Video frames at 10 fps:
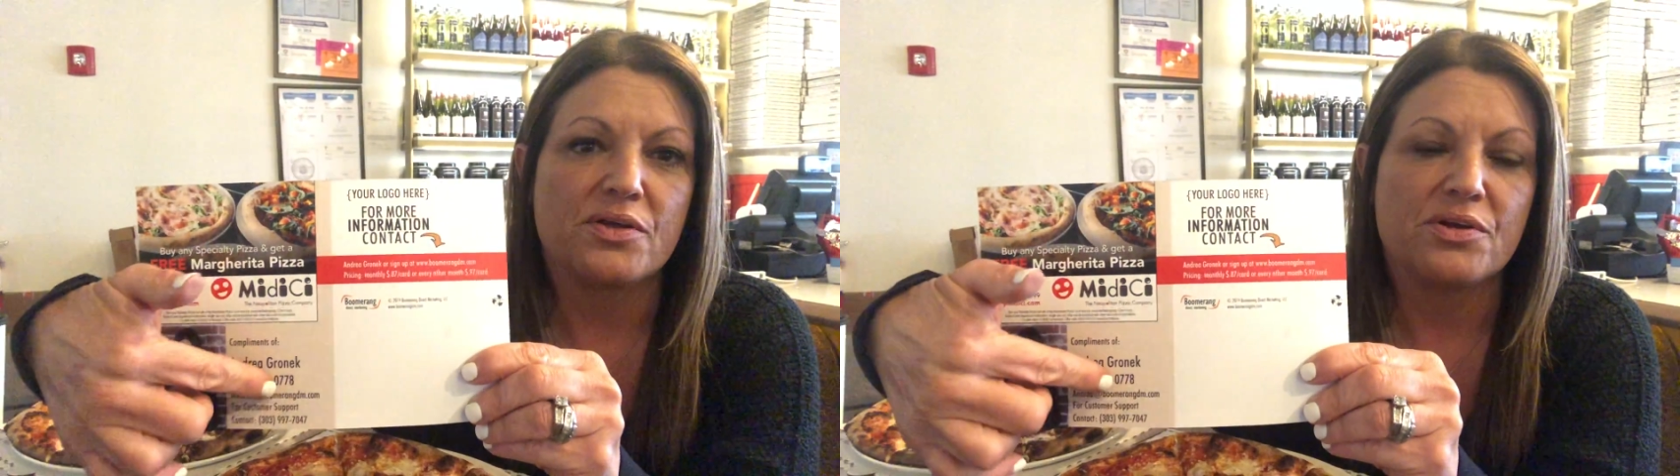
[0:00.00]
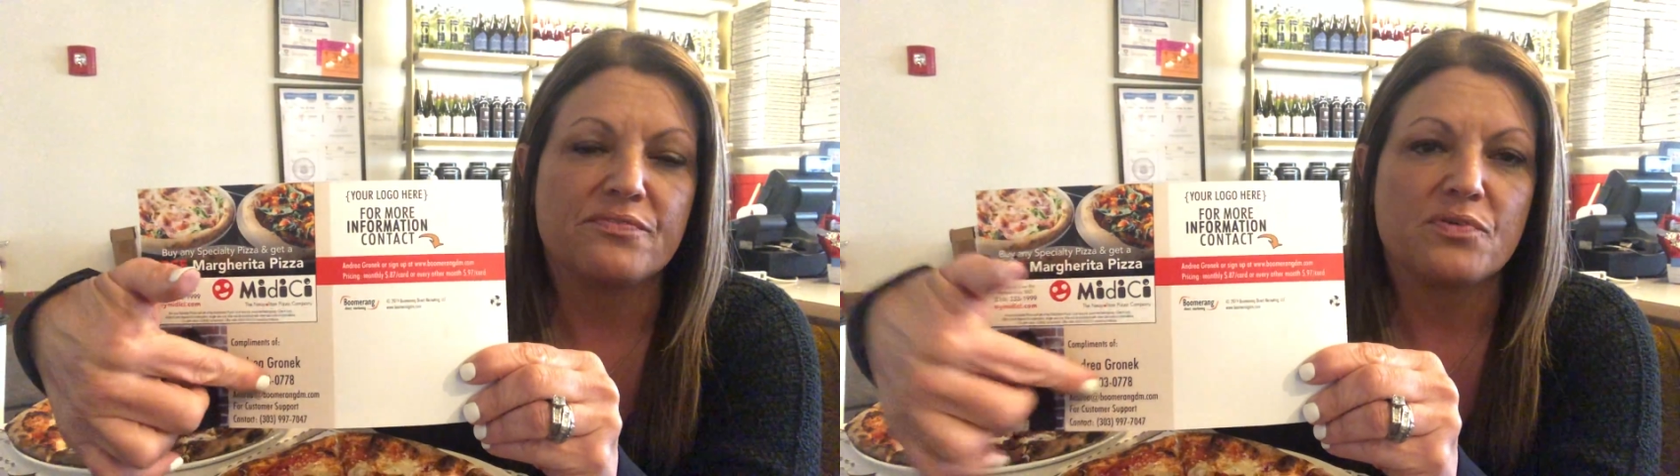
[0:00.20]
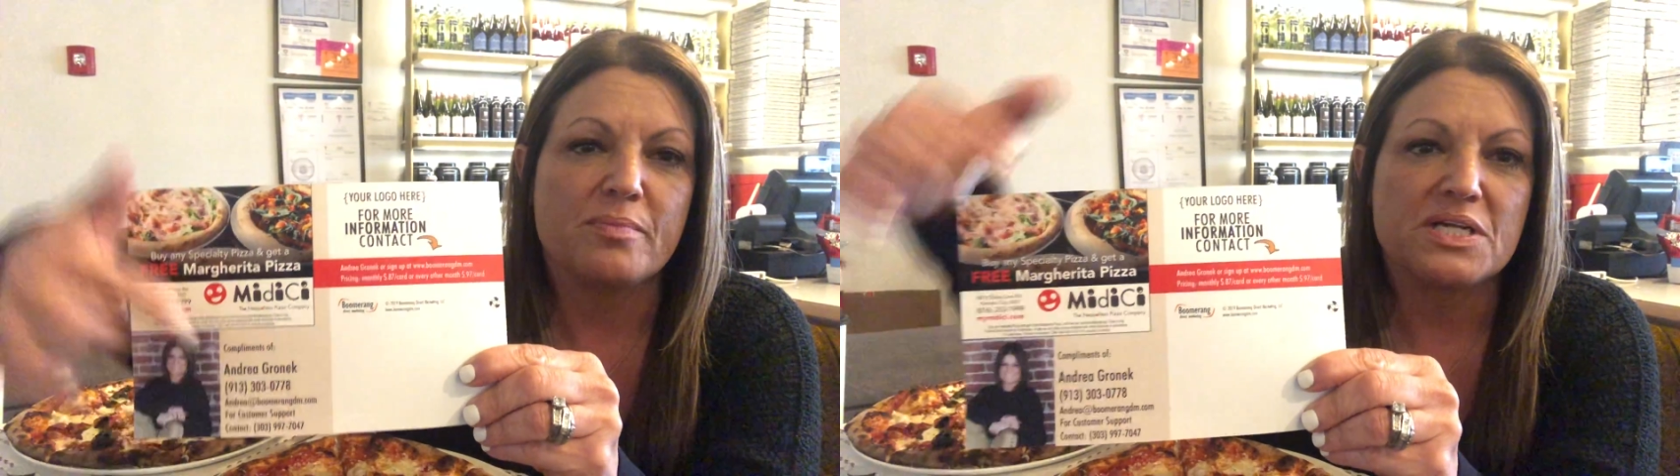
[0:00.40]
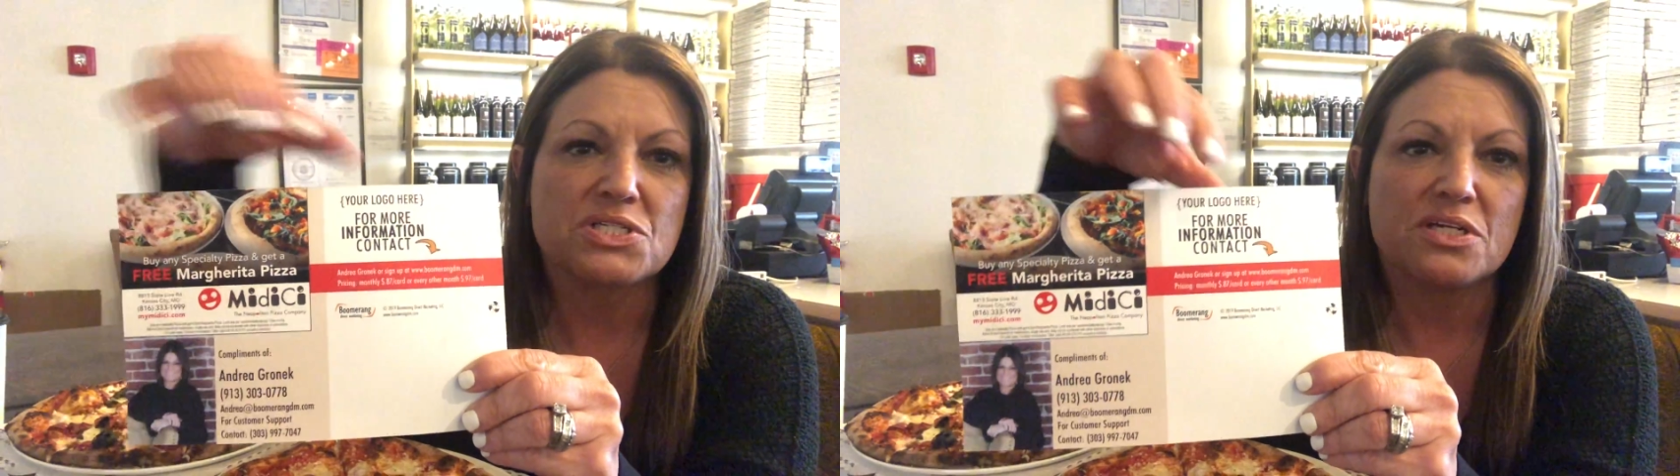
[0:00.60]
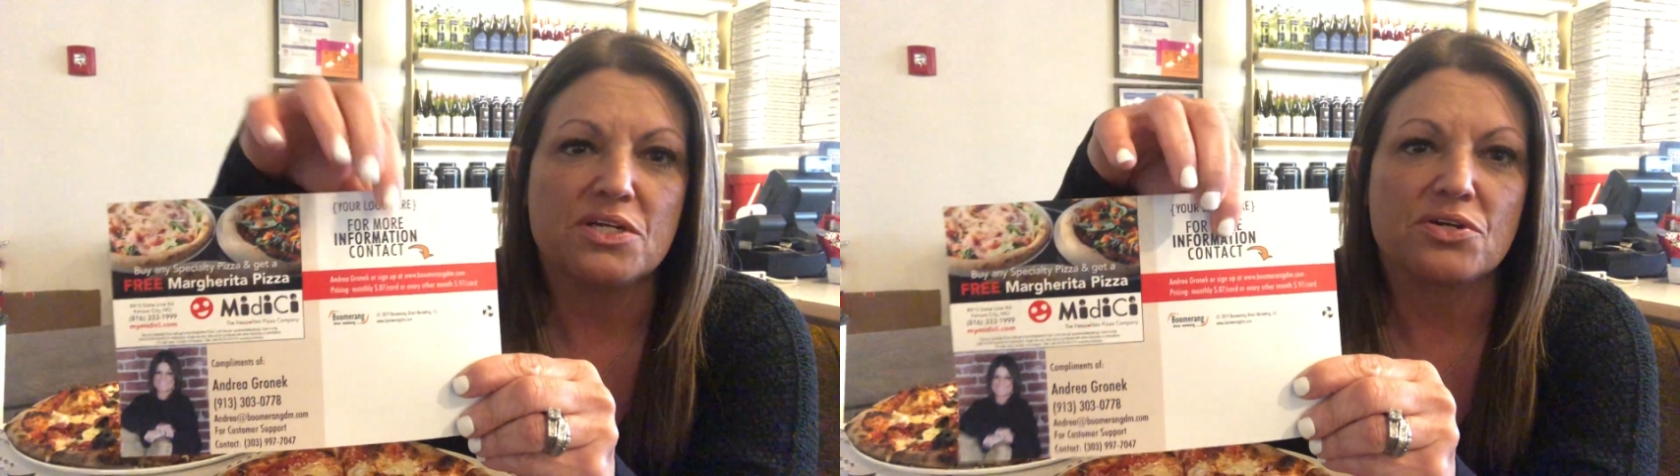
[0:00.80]
all your
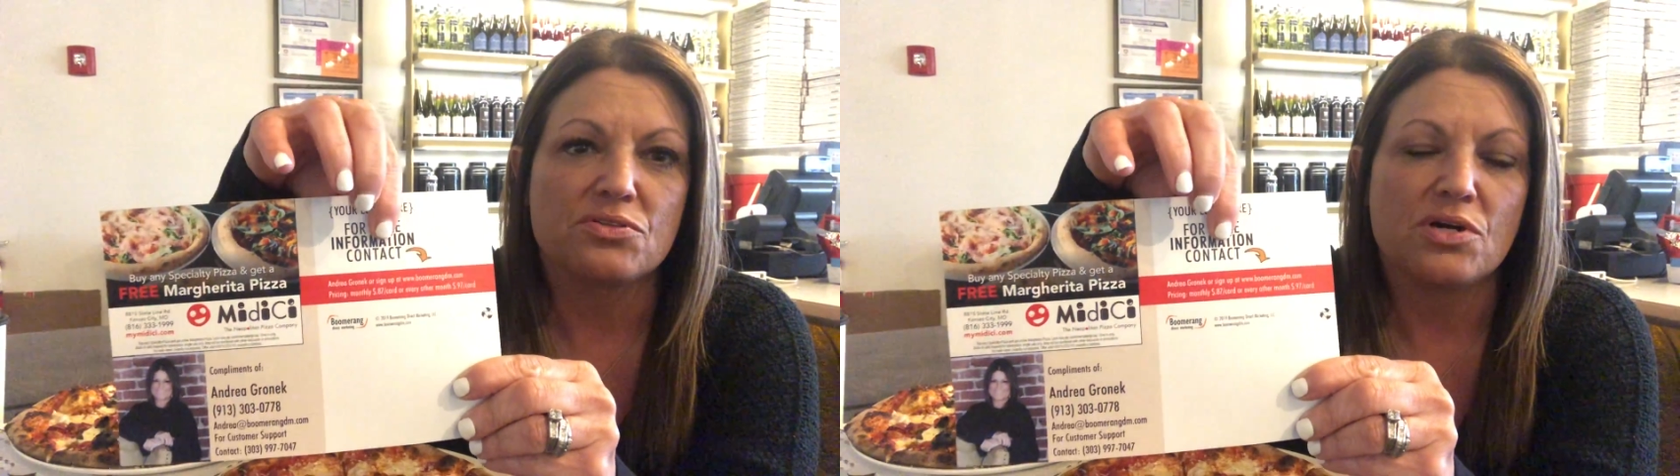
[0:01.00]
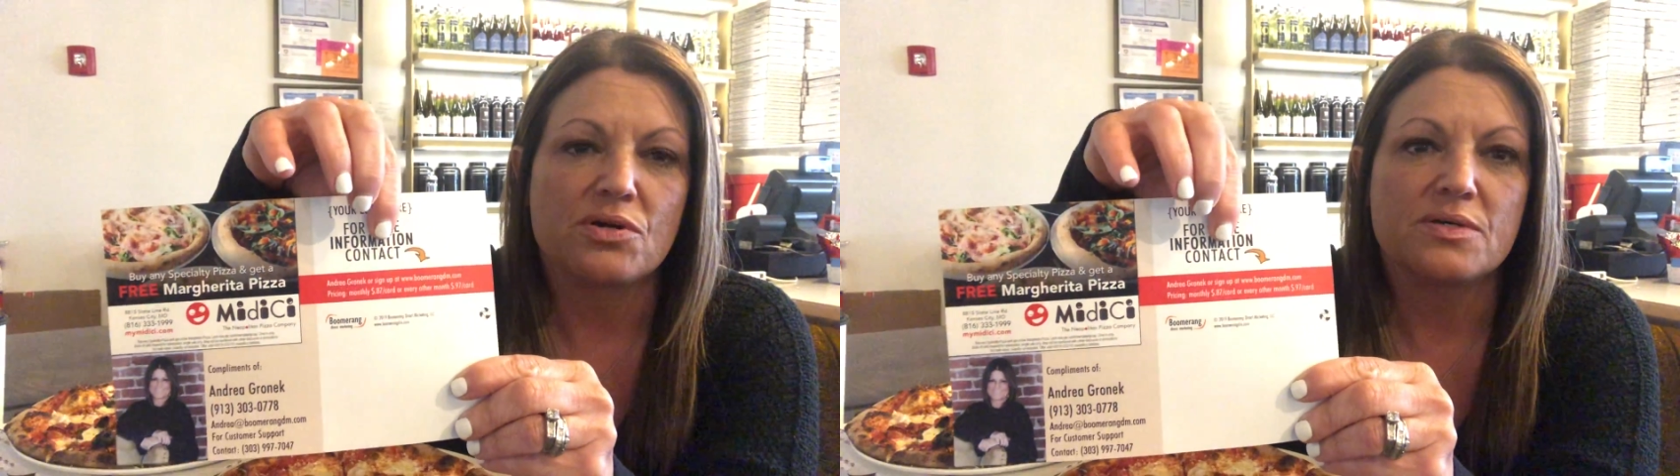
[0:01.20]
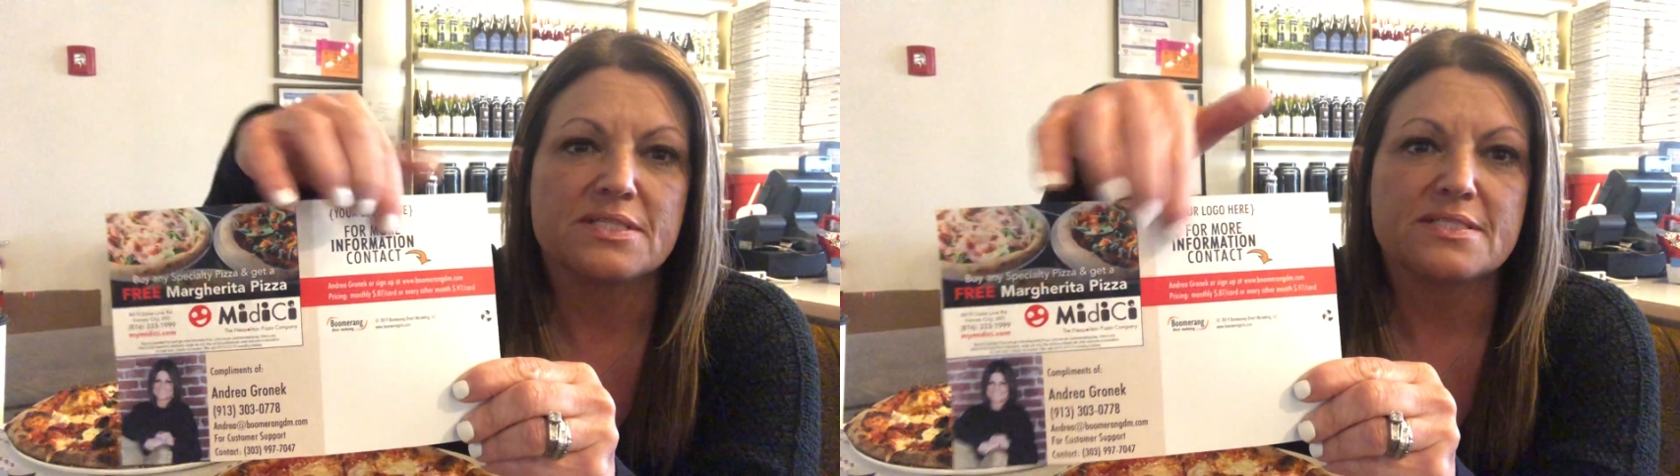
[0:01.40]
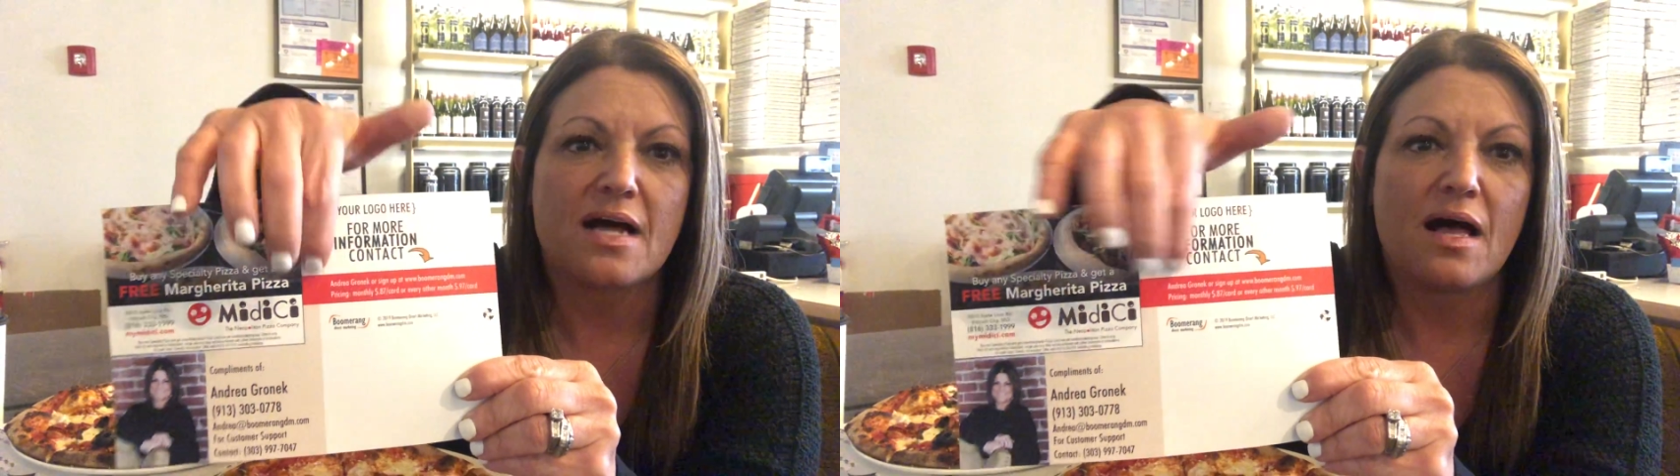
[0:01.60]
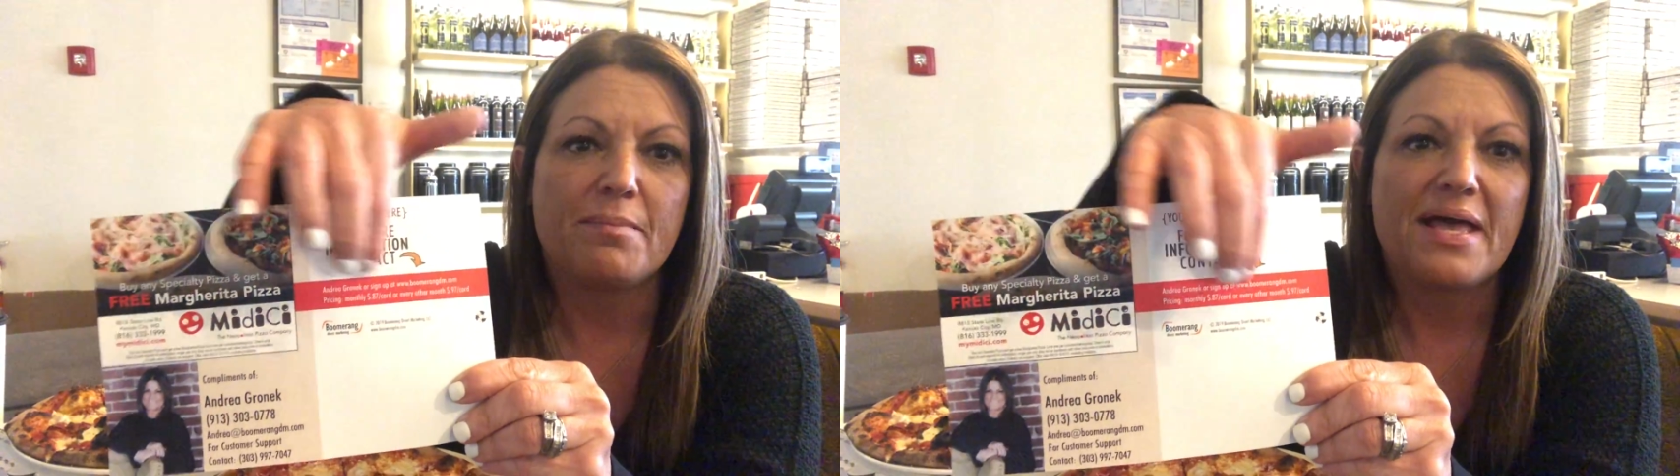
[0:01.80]
information, your logo at the
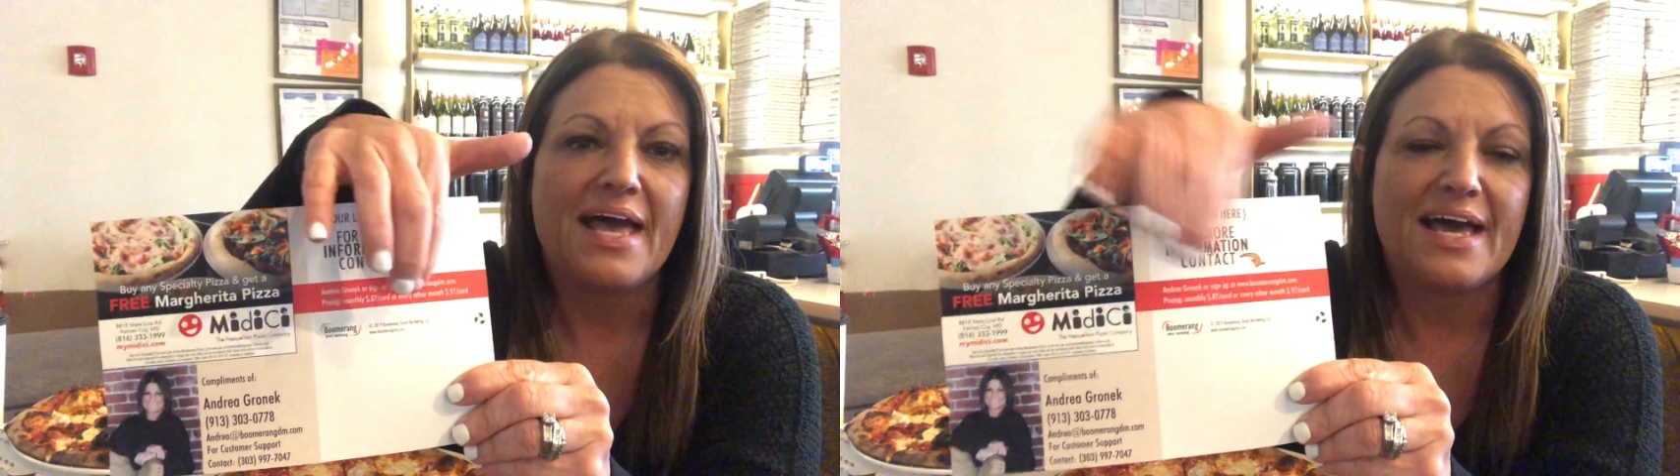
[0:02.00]
top,